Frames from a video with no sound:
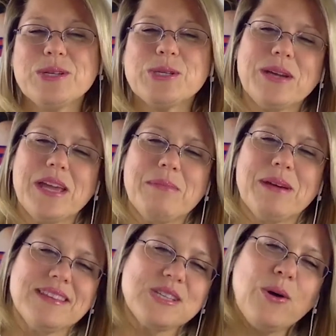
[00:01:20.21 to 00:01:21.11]
talking about
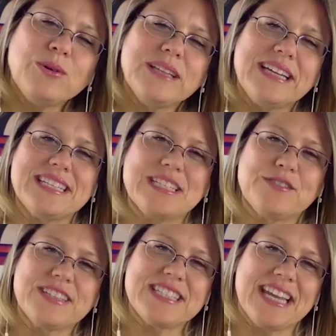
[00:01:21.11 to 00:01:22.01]
this whole
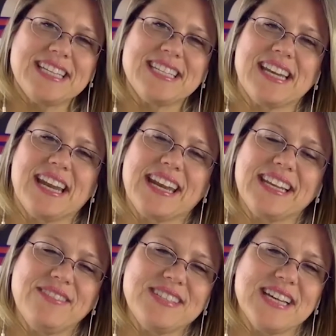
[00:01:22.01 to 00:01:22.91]
idea of attention, and I'd
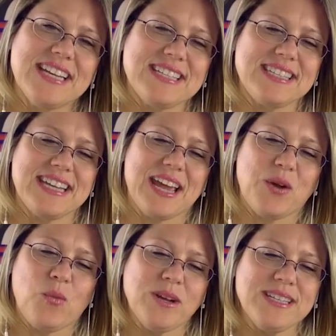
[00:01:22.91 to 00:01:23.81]
love to
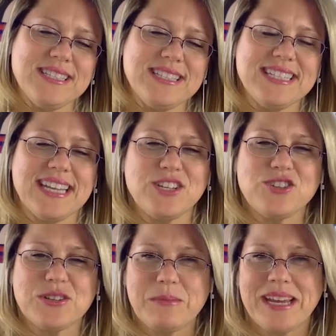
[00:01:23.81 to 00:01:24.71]
understand, what does
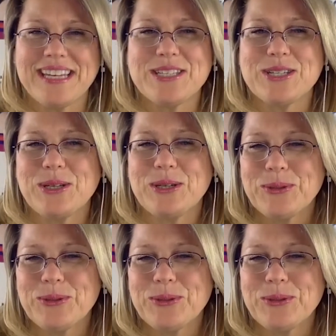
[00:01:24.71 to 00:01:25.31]
attention mean to